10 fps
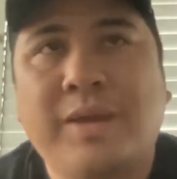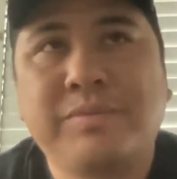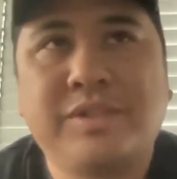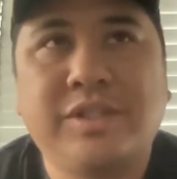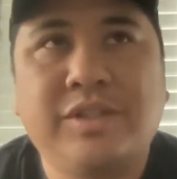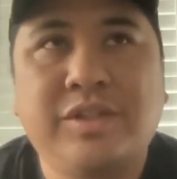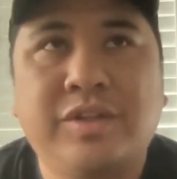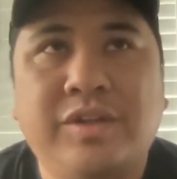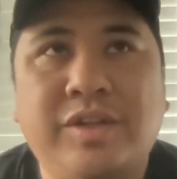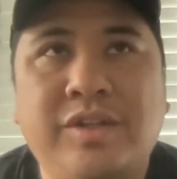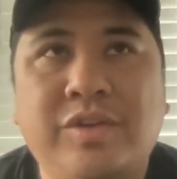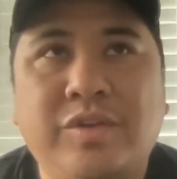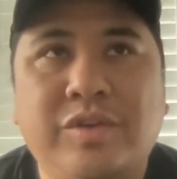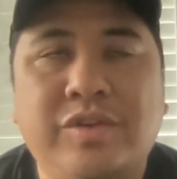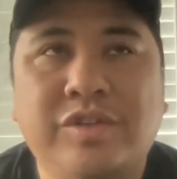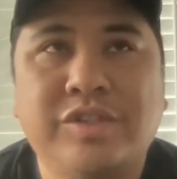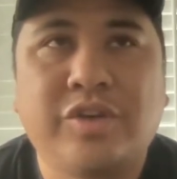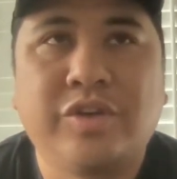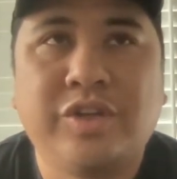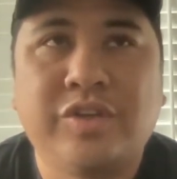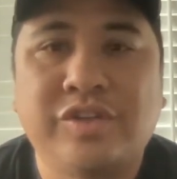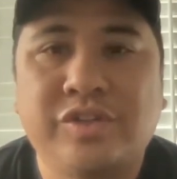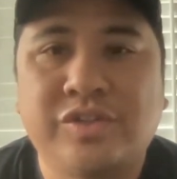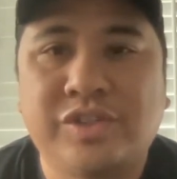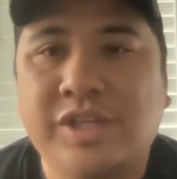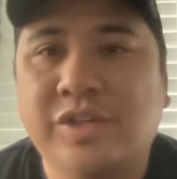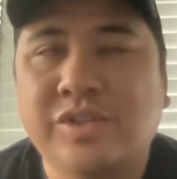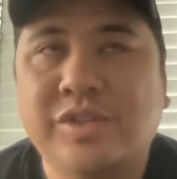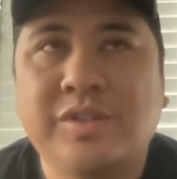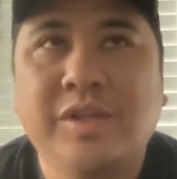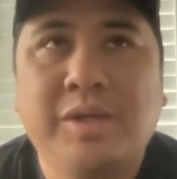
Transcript: apps then you know you're, you're just hurting your, your sales and,